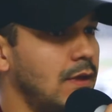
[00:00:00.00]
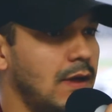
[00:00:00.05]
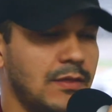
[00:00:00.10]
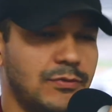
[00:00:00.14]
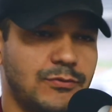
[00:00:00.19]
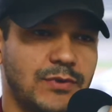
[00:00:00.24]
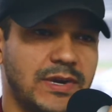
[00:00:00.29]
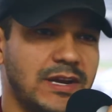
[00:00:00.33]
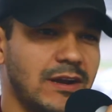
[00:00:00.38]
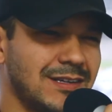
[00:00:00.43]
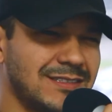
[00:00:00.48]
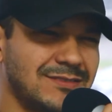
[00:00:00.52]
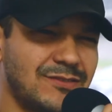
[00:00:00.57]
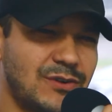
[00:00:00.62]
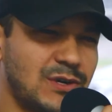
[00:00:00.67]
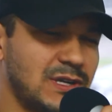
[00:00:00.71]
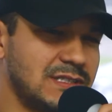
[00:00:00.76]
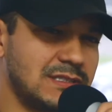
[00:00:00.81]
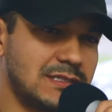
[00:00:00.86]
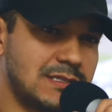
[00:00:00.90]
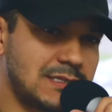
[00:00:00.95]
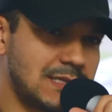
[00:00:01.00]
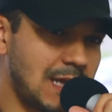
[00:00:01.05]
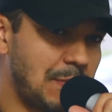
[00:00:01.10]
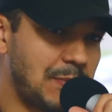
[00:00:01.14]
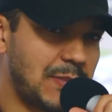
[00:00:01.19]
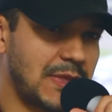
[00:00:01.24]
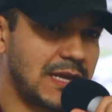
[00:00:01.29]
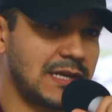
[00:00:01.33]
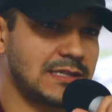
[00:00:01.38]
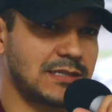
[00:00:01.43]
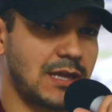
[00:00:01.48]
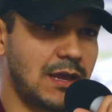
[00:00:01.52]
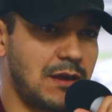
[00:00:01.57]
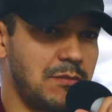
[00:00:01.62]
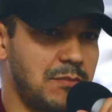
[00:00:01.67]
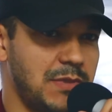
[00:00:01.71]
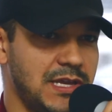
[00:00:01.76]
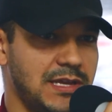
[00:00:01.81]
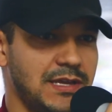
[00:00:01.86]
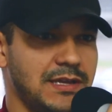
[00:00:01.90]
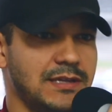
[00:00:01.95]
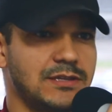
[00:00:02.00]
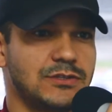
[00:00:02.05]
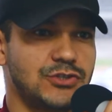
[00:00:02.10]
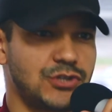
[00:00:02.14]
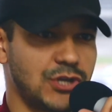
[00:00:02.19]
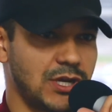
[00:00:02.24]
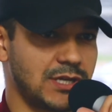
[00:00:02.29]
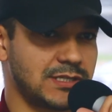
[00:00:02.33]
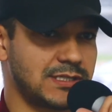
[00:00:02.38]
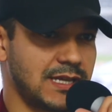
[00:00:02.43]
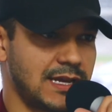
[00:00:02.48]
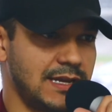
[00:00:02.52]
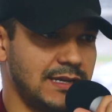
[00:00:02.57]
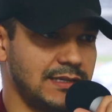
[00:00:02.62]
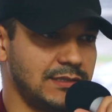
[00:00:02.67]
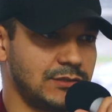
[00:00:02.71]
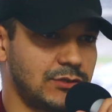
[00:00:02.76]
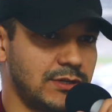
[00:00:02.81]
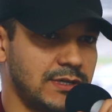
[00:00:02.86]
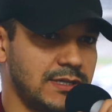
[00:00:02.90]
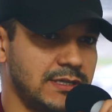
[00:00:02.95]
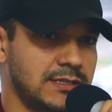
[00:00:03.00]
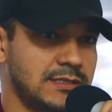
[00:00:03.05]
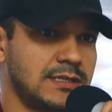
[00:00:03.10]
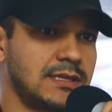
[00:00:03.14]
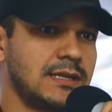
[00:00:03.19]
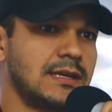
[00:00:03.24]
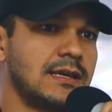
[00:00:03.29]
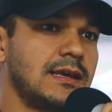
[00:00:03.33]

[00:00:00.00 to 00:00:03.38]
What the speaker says: 300 and something is going to be just interest,